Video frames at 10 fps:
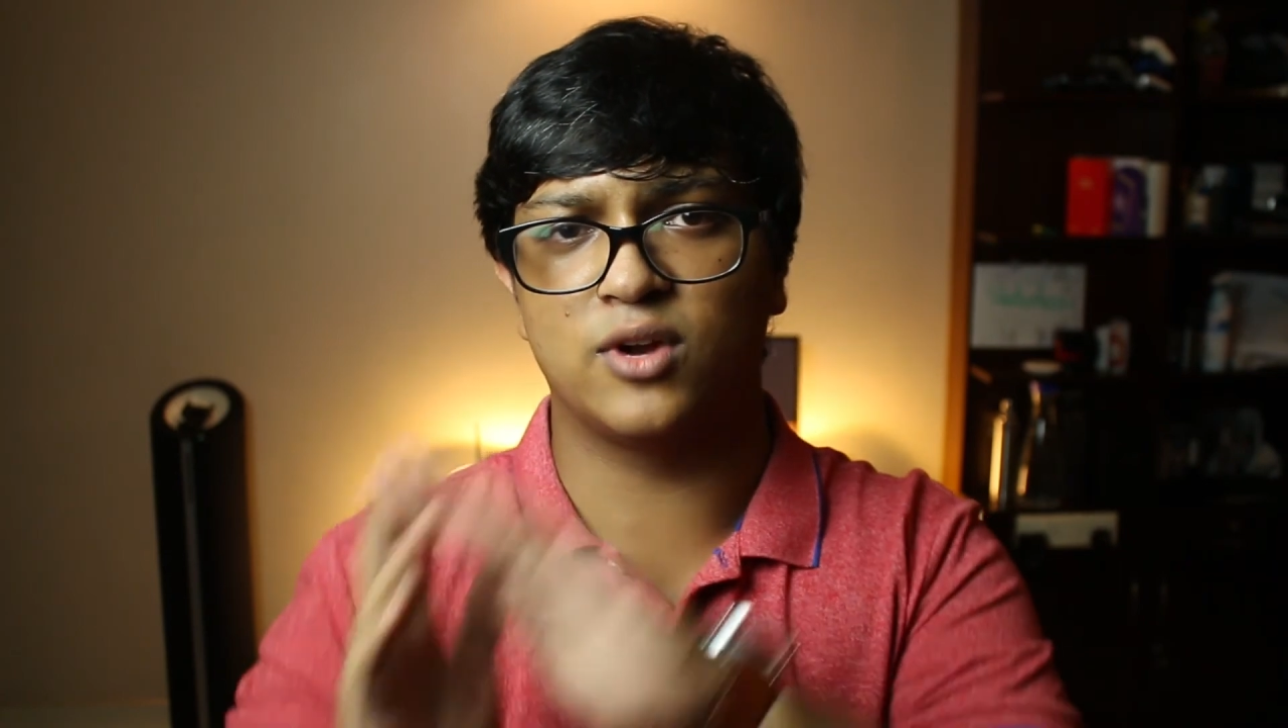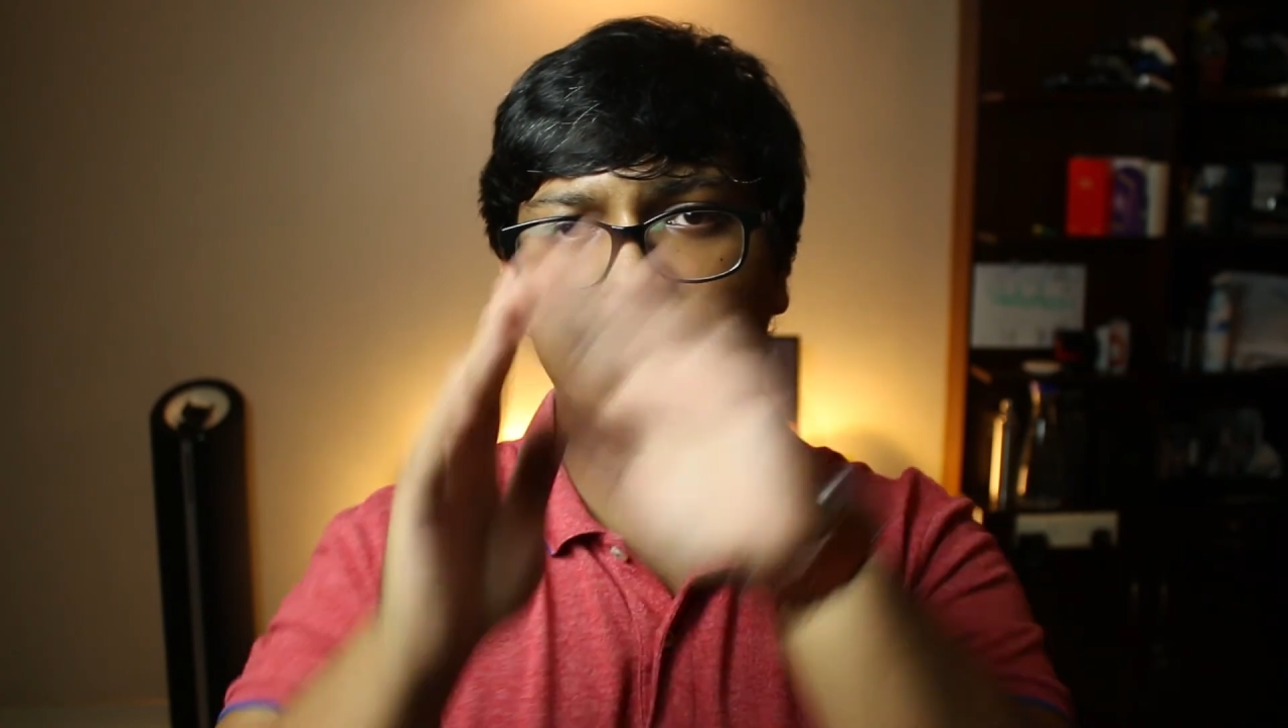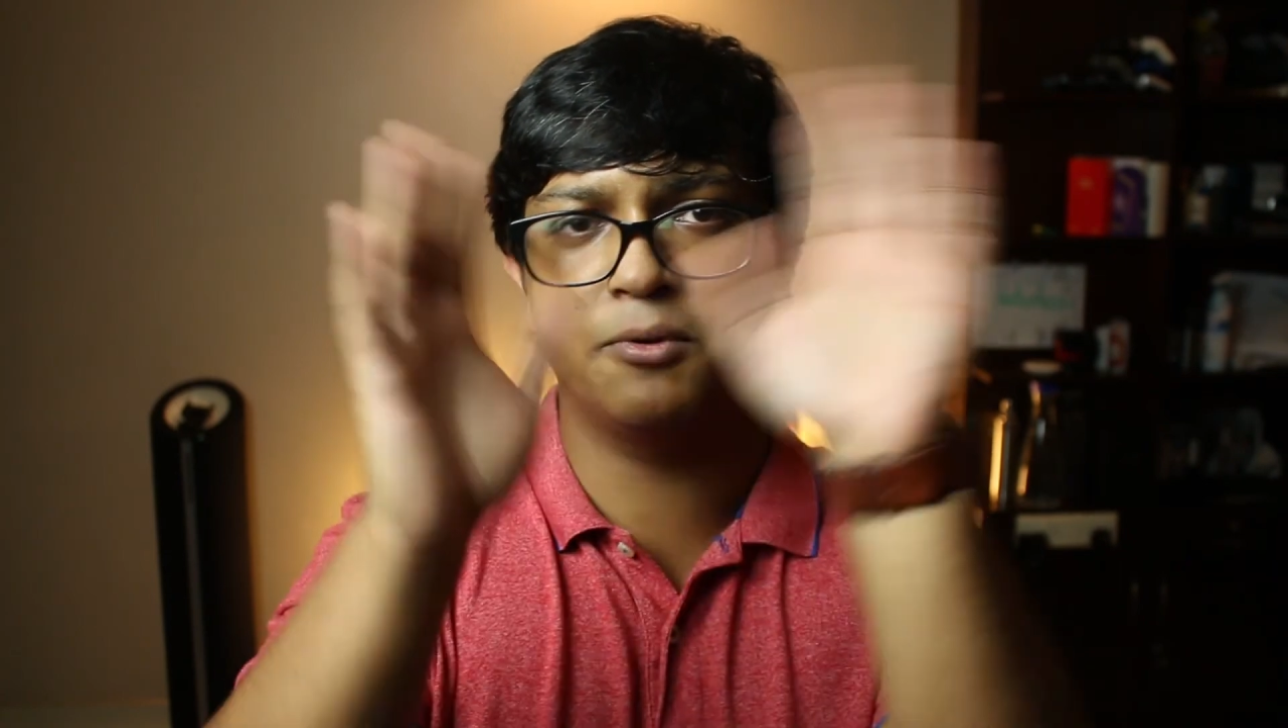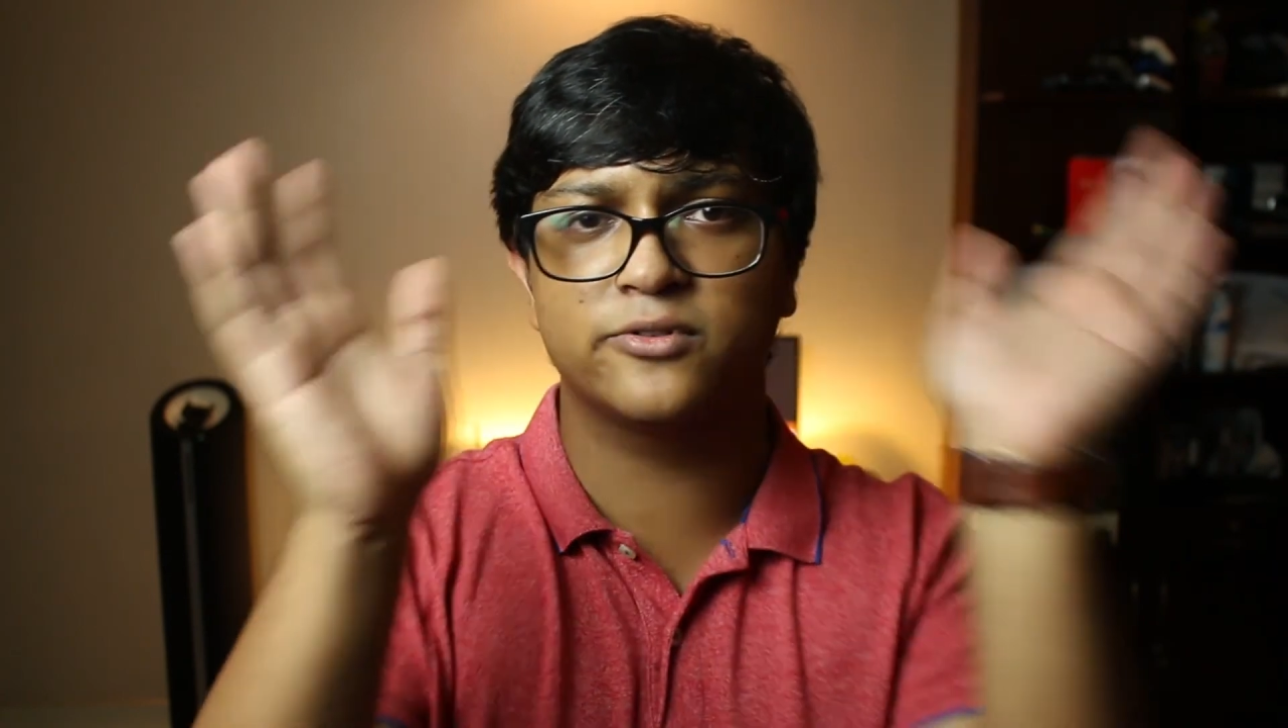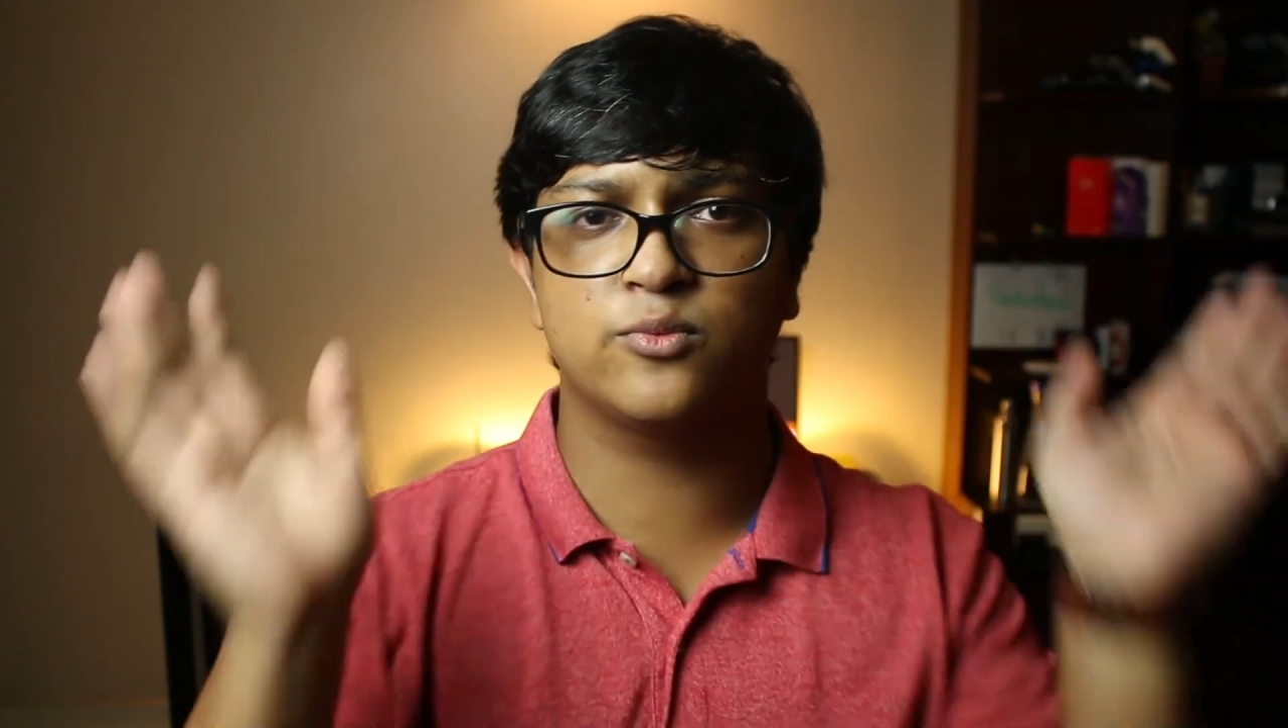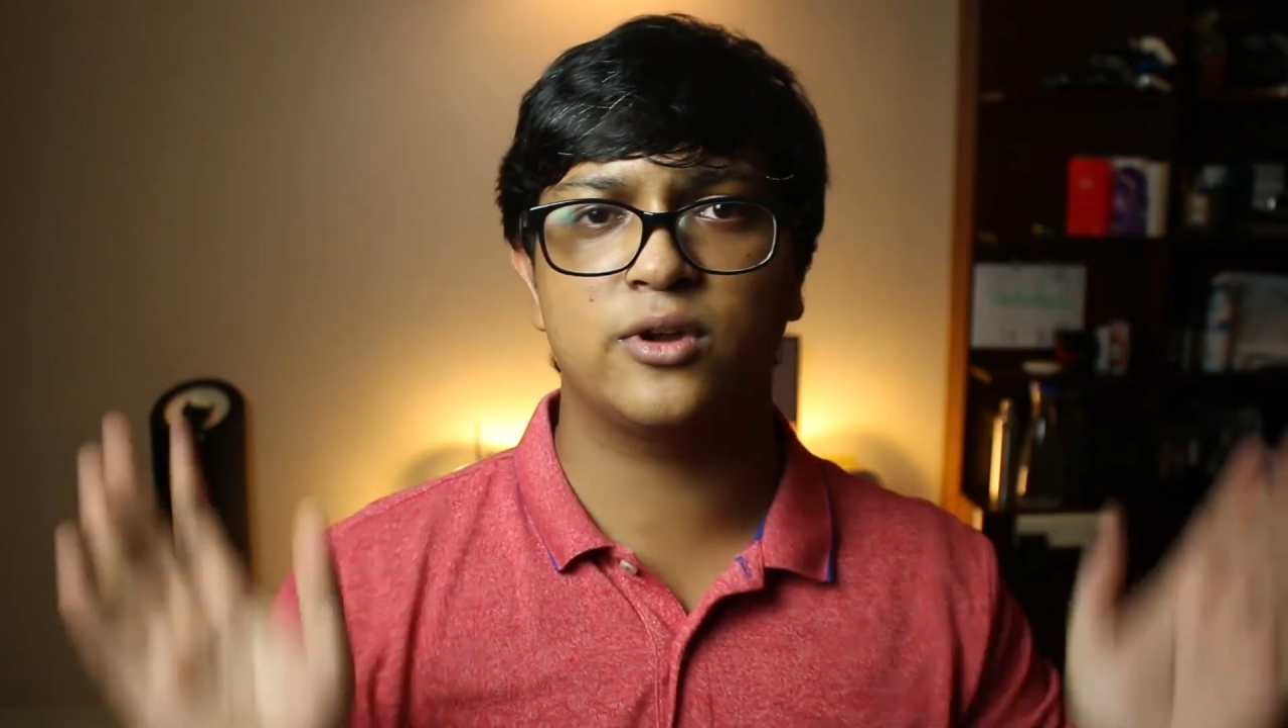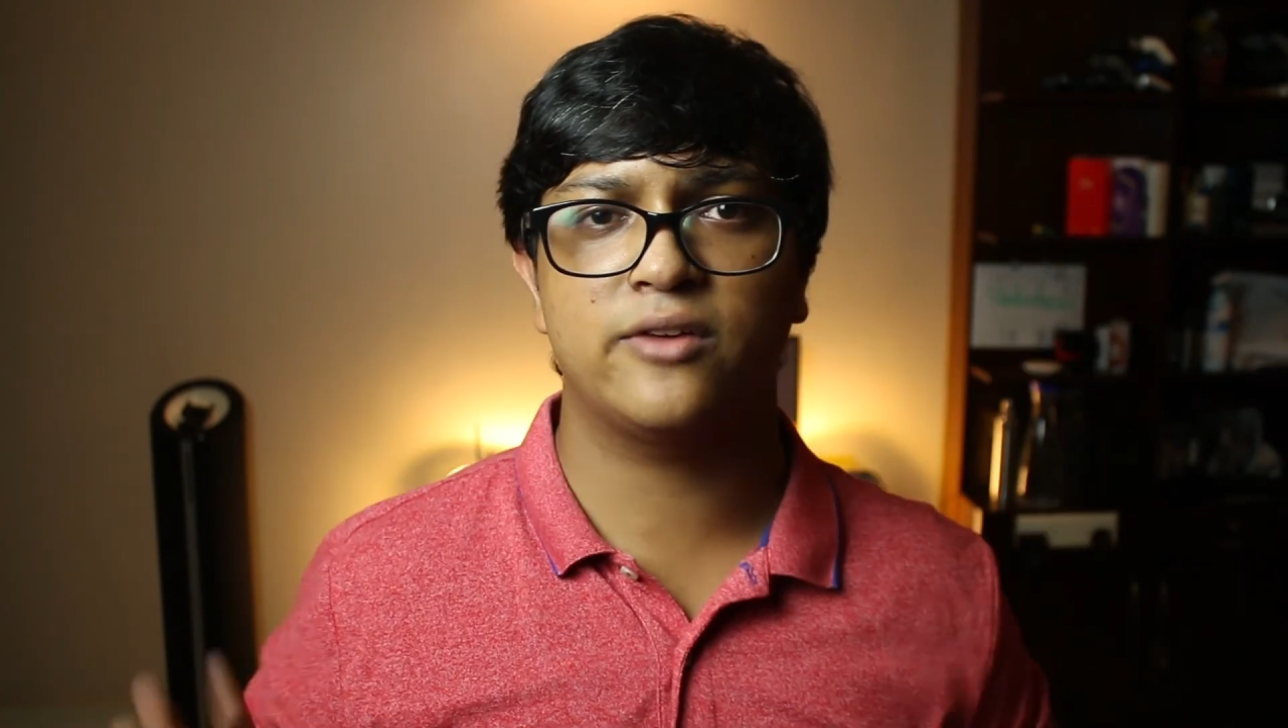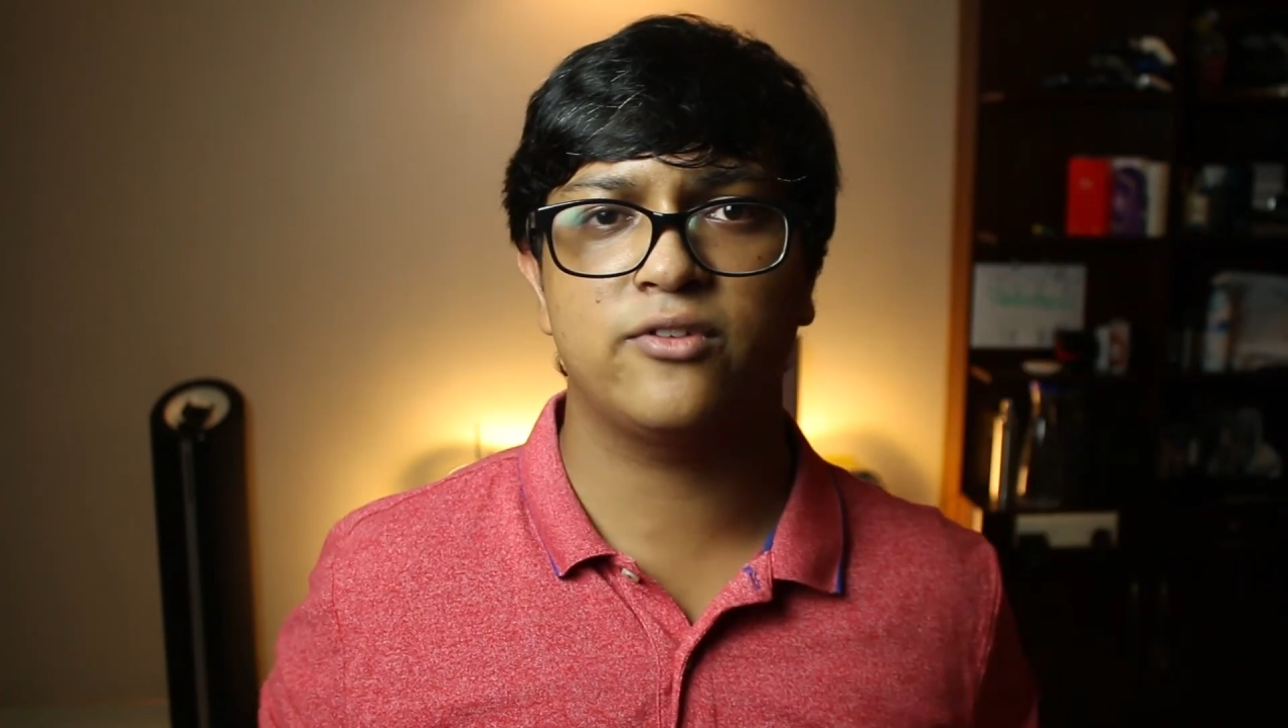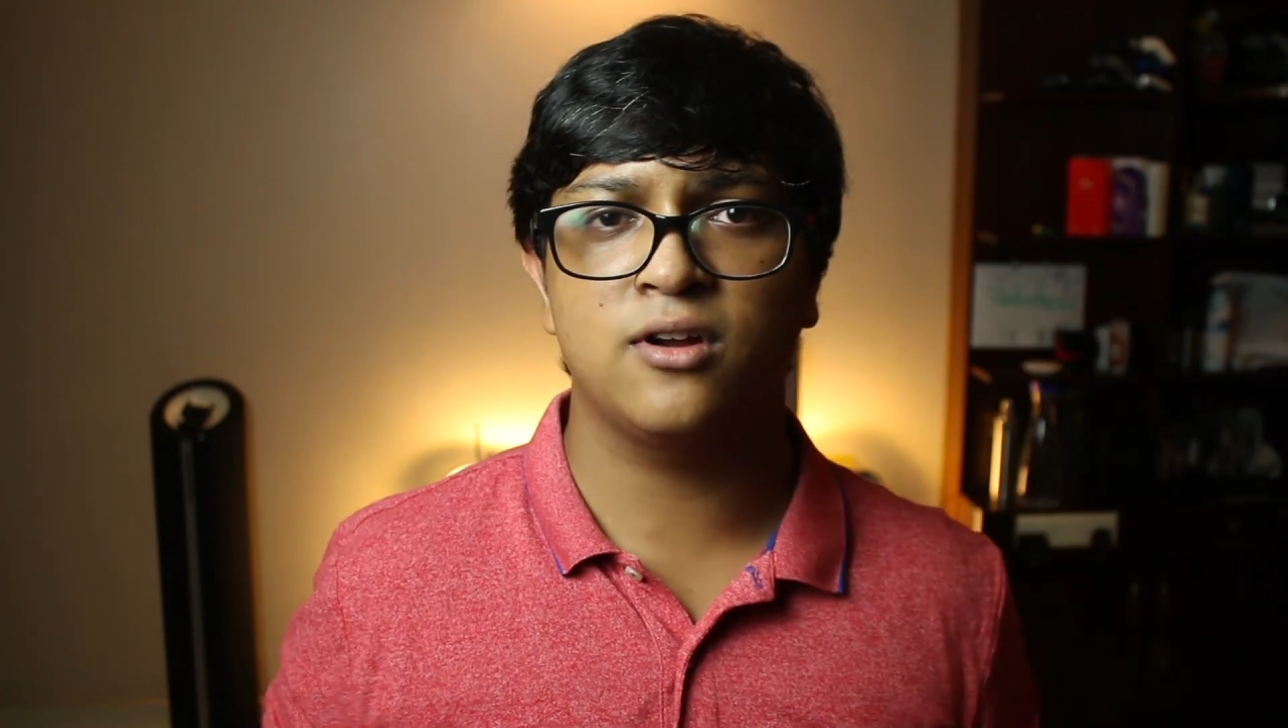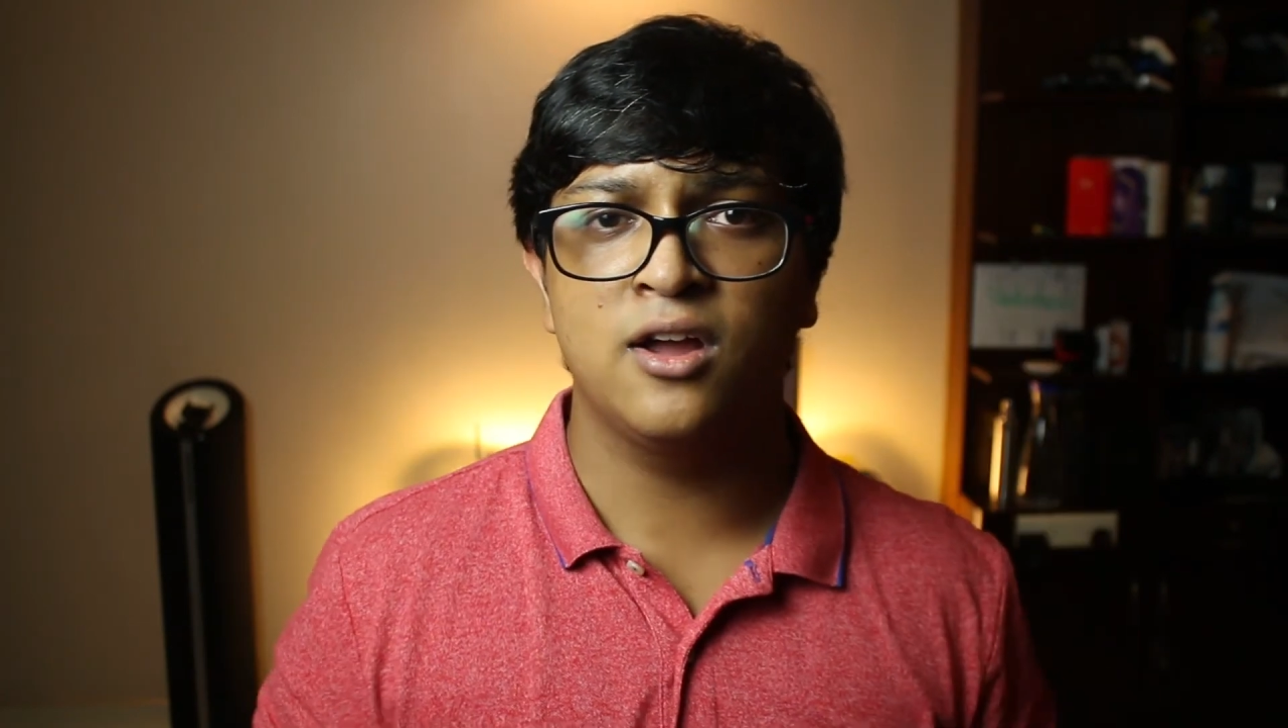rainbows and
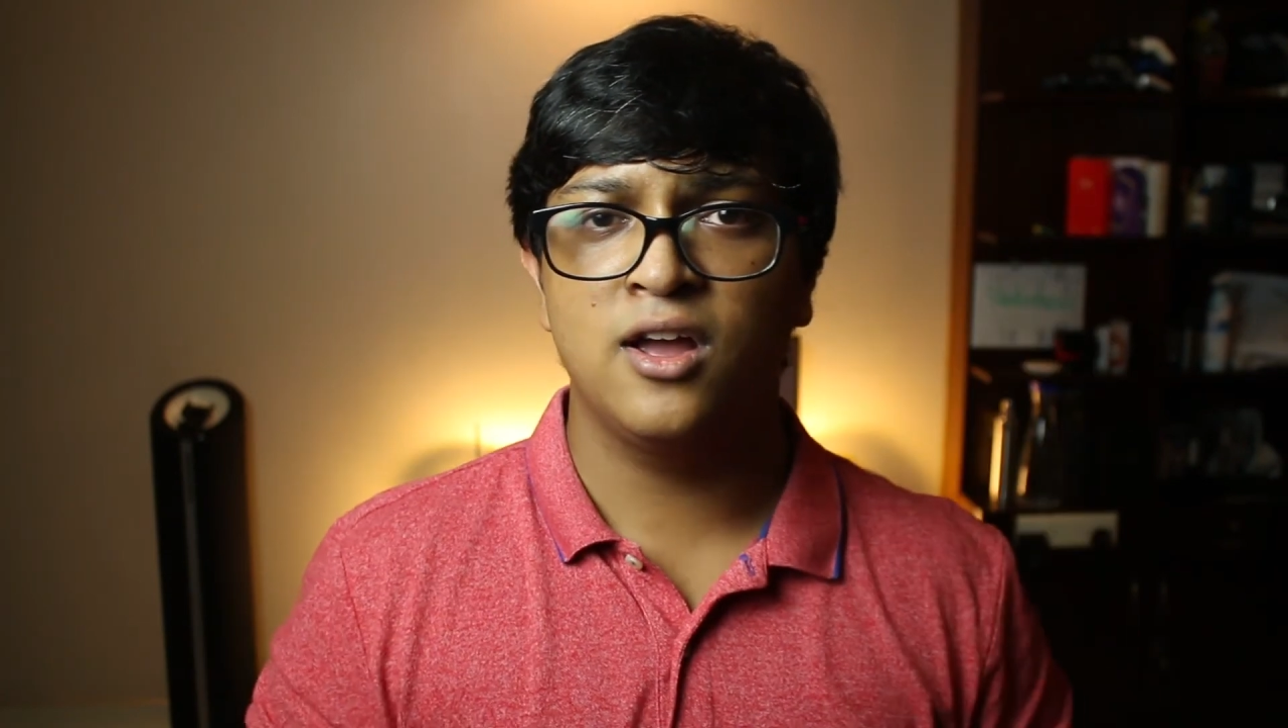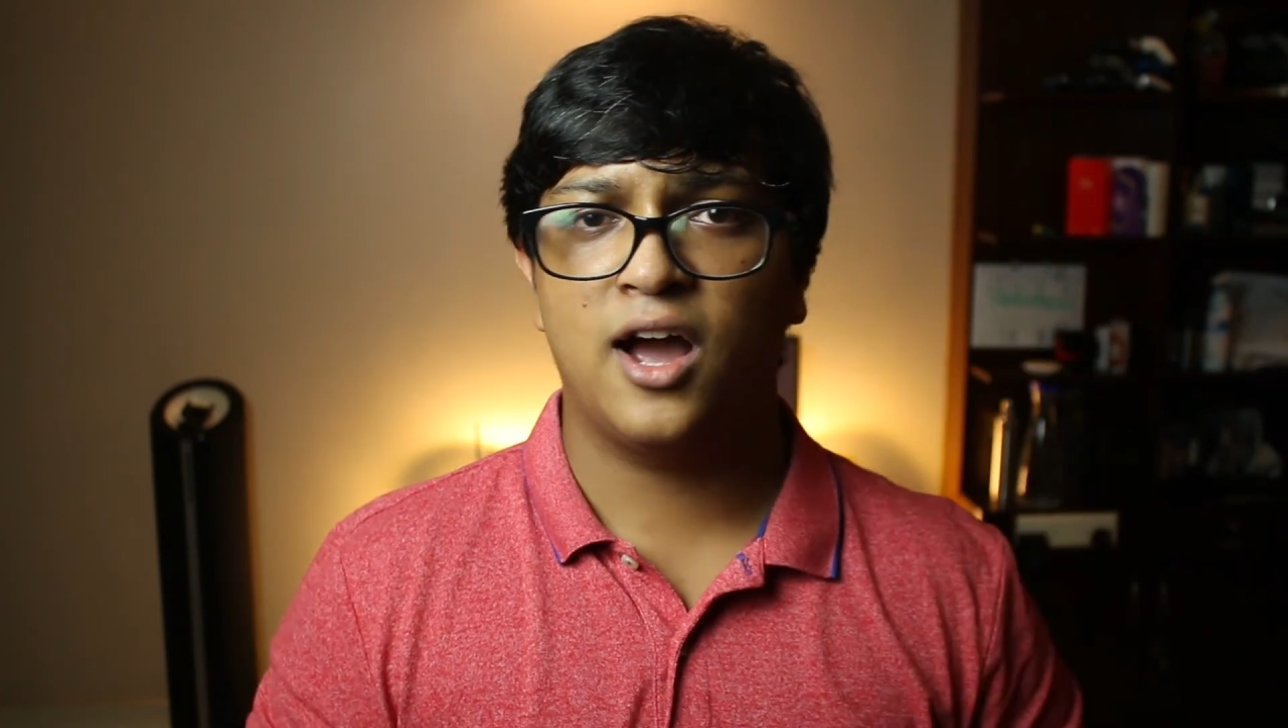whatever.